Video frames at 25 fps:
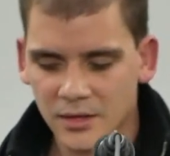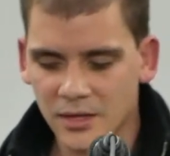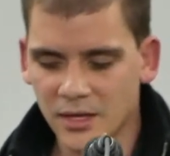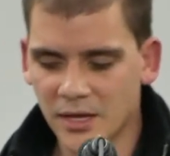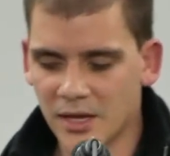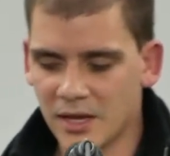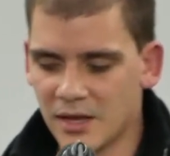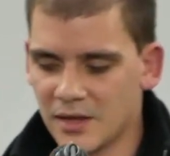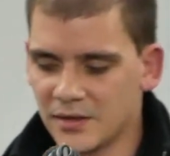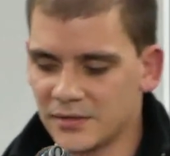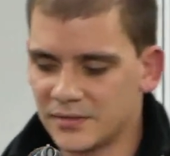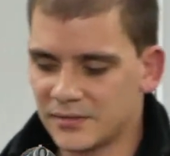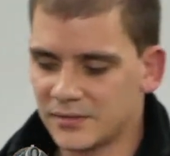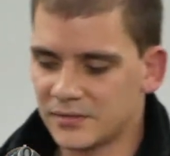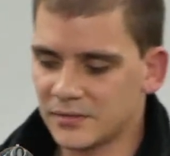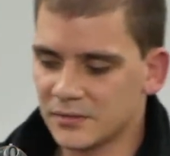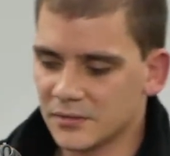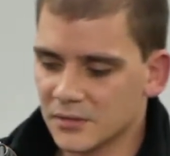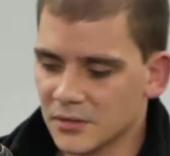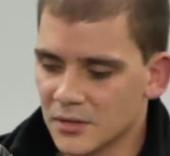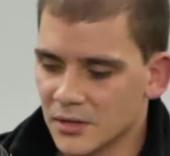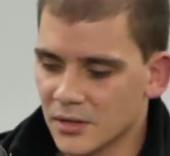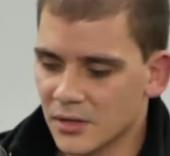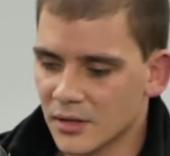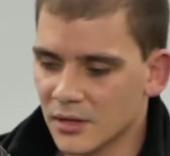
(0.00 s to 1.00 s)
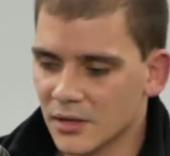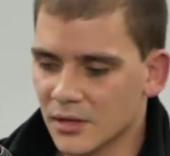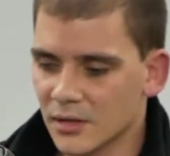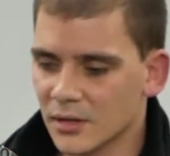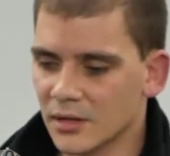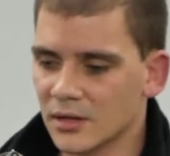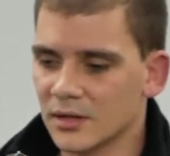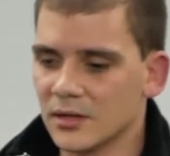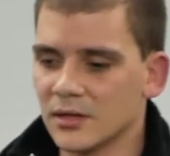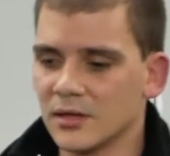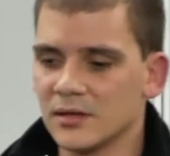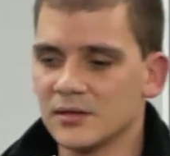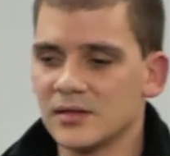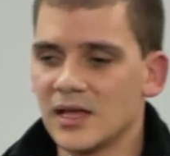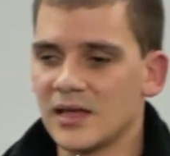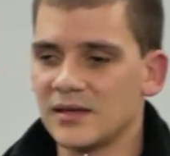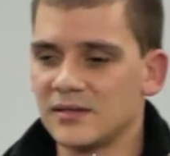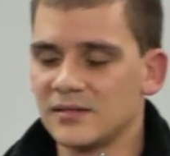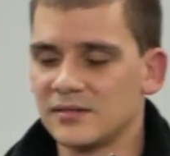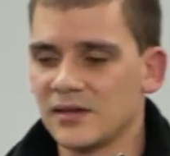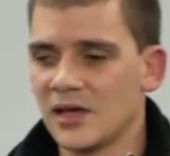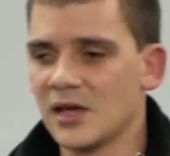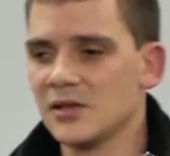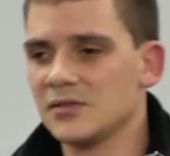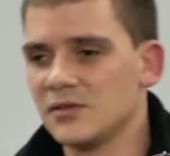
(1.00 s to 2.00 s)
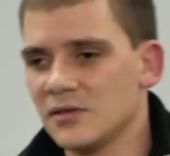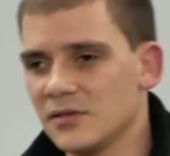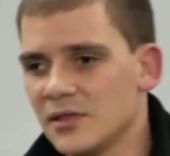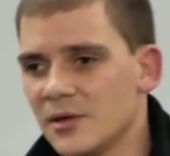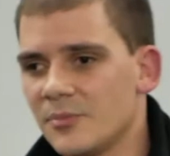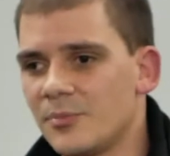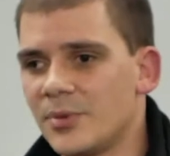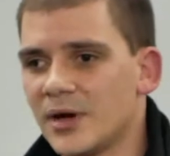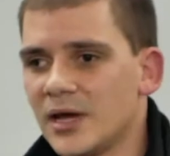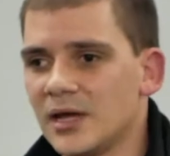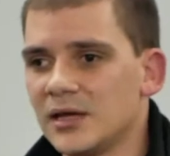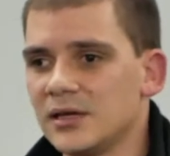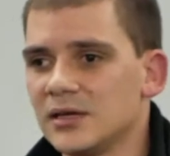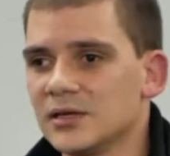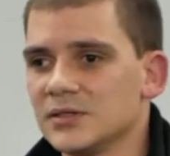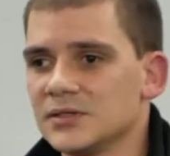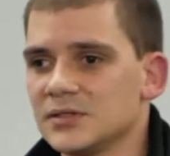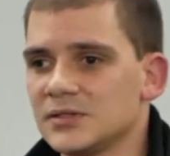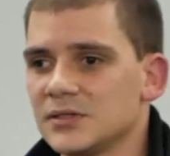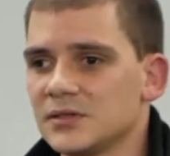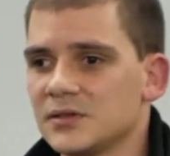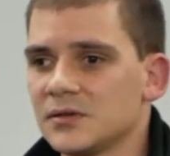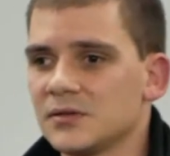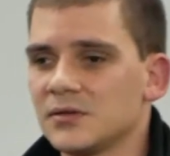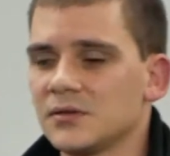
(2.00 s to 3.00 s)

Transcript: is they say to the pagans,